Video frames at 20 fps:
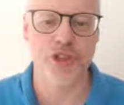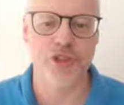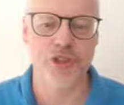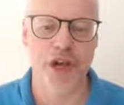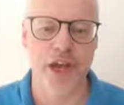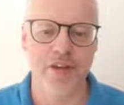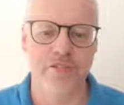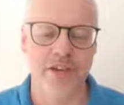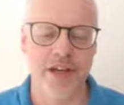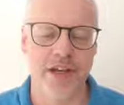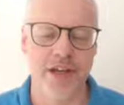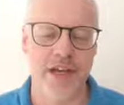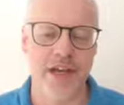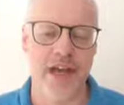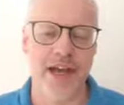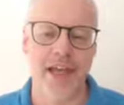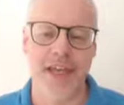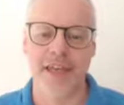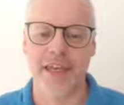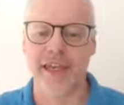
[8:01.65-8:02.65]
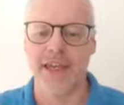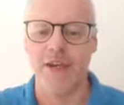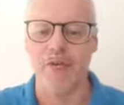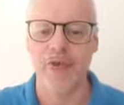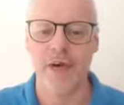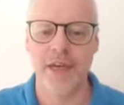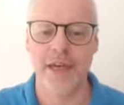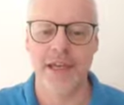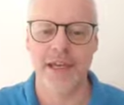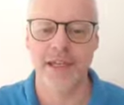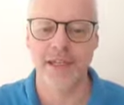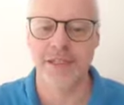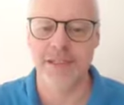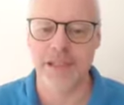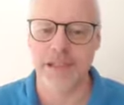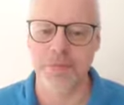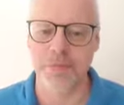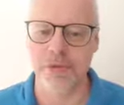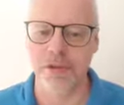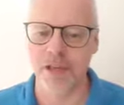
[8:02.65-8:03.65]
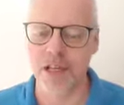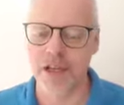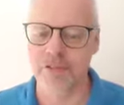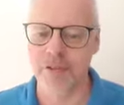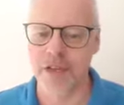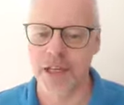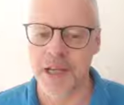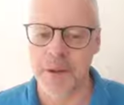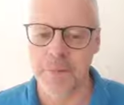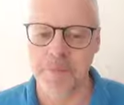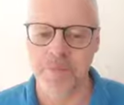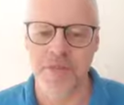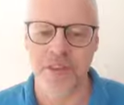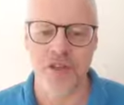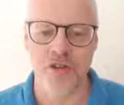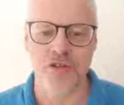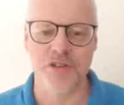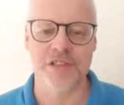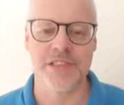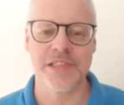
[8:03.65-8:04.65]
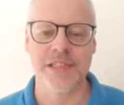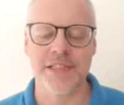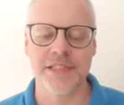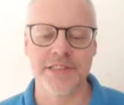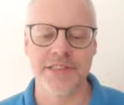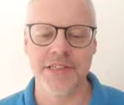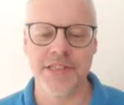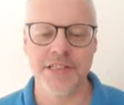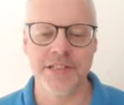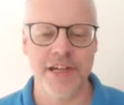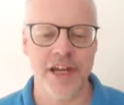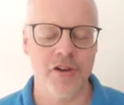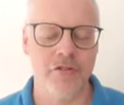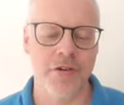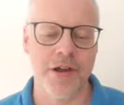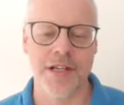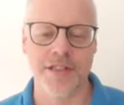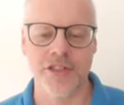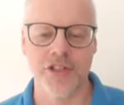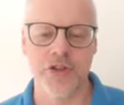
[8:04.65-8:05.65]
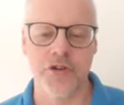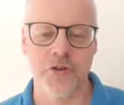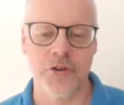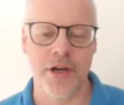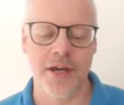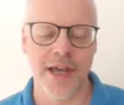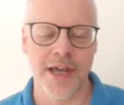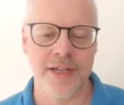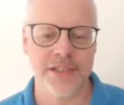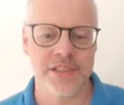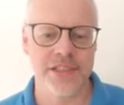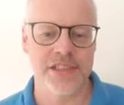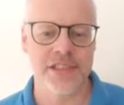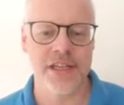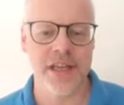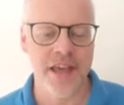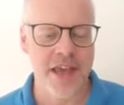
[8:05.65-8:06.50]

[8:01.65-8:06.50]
have a Kiwi Dip loving New Zealander around to your house